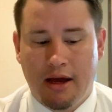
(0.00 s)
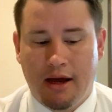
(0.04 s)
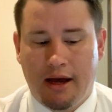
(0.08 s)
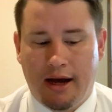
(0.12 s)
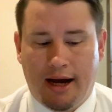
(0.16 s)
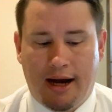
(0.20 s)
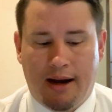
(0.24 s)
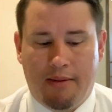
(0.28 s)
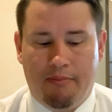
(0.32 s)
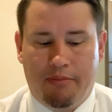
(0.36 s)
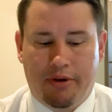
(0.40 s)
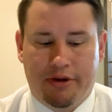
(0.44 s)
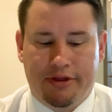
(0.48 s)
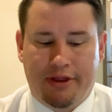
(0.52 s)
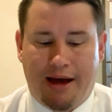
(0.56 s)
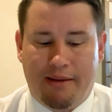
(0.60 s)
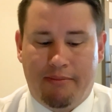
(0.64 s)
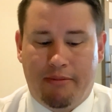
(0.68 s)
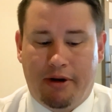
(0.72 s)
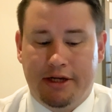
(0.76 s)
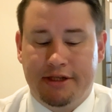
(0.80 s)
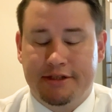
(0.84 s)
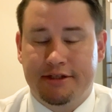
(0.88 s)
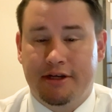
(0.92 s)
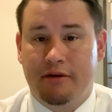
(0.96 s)
But that
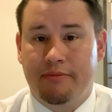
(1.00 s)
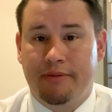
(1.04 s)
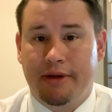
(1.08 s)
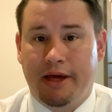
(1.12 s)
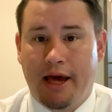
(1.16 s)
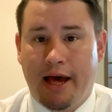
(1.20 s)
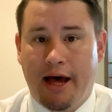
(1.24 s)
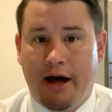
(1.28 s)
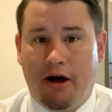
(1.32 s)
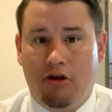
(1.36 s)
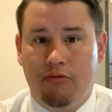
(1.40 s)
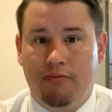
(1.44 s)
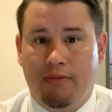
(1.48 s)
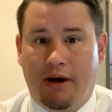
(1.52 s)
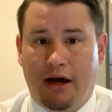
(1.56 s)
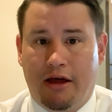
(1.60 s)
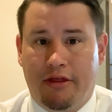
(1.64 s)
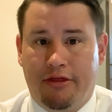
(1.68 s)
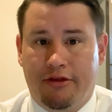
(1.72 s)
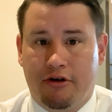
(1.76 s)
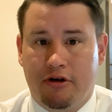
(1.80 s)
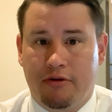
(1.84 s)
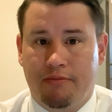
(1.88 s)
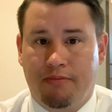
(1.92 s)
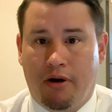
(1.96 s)
money is going to be held by a
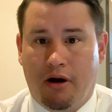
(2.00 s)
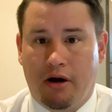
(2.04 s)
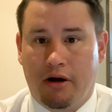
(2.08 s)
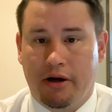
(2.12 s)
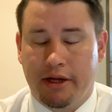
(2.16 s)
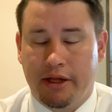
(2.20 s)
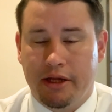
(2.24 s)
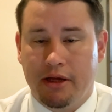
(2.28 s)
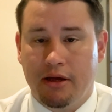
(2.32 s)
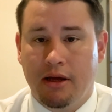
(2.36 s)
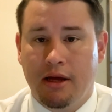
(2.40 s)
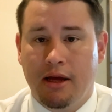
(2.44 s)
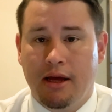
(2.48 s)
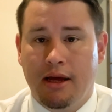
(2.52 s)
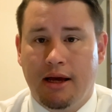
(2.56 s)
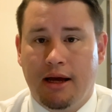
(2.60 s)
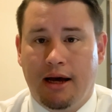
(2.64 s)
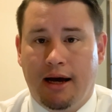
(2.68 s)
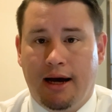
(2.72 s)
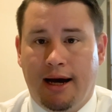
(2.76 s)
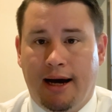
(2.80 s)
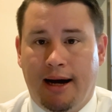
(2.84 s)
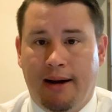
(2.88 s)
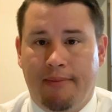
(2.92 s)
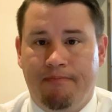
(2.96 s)
third party
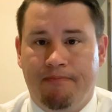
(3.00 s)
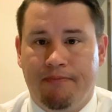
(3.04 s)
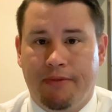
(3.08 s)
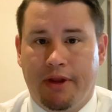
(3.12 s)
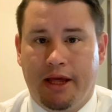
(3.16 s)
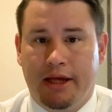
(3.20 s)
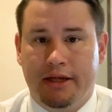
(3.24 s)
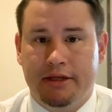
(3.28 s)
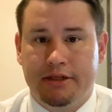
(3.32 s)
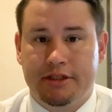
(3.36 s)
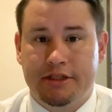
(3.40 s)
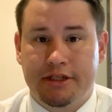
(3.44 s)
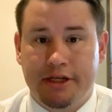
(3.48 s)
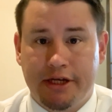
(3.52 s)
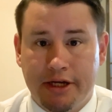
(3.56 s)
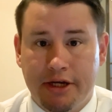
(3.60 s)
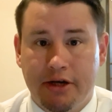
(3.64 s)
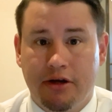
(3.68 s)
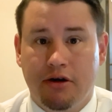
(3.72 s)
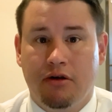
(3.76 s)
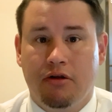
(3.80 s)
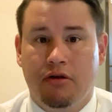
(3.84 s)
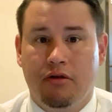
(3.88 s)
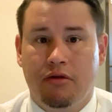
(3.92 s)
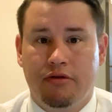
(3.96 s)

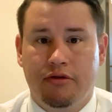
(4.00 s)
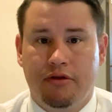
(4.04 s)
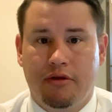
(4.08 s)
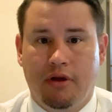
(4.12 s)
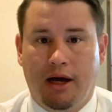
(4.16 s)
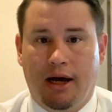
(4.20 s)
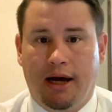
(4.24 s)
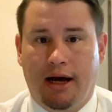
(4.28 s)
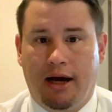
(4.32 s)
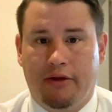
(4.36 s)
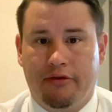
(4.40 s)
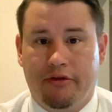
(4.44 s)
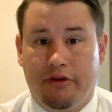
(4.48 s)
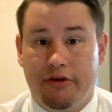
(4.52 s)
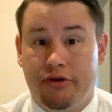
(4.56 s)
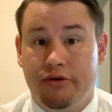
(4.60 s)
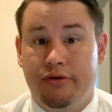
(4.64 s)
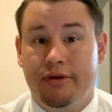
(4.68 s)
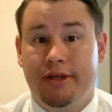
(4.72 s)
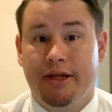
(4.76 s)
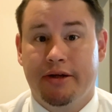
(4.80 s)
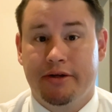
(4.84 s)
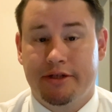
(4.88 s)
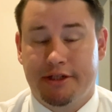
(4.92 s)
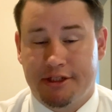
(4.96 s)
until the due
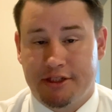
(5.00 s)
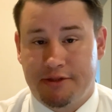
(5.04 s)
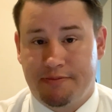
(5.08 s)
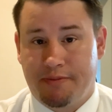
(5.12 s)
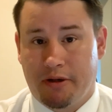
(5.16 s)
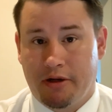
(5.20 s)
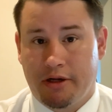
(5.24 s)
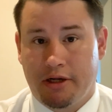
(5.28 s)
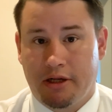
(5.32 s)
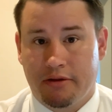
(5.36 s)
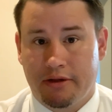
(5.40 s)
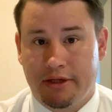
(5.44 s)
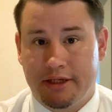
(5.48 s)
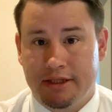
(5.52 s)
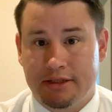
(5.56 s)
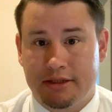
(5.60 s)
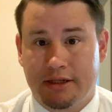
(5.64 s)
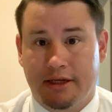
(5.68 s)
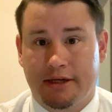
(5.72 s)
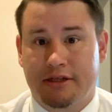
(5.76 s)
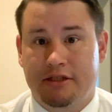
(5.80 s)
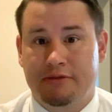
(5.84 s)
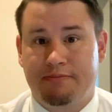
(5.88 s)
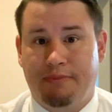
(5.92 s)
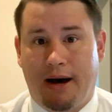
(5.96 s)
diligence period at least
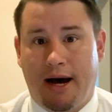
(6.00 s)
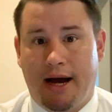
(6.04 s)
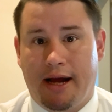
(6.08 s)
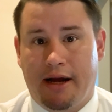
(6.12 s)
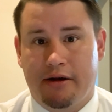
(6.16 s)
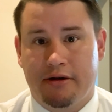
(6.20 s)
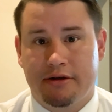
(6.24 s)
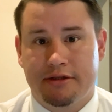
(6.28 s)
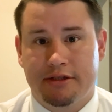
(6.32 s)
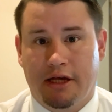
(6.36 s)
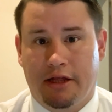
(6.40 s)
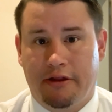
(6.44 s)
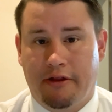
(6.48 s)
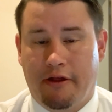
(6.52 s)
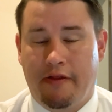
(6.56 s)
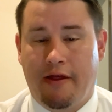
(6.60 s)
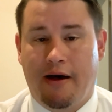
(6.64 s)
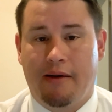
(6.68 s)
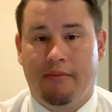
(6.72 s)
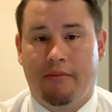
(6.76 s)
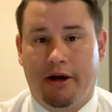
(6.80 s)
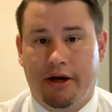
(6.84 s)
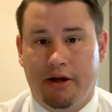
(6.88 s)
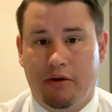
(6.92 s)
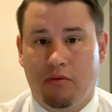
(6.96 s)
expires, and then
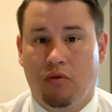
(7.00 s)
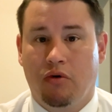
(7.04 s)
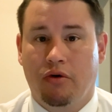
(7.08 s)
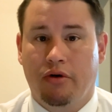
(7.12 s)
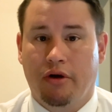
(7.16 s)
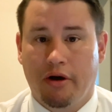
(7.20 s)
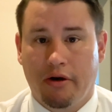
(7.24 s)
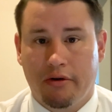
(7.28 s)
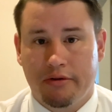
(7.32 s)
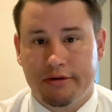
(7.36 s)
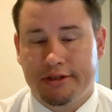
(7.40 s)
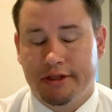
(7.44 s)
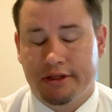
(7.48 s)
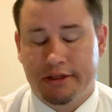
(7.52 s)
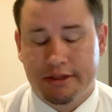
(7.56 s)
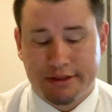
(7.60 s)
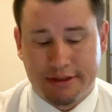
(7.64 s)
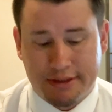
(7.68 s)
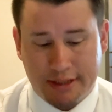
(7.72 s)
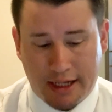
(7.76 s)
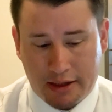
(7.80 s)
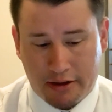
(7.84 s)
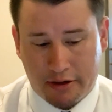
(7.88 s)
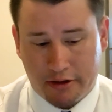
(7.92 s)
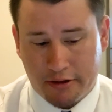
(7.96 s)
that money will go to the
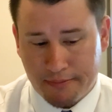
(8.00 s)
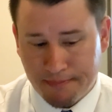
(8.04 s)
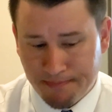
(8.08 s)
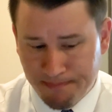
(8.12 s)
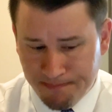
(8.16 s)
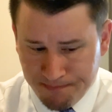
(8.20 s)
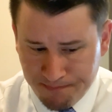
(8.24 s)
seller.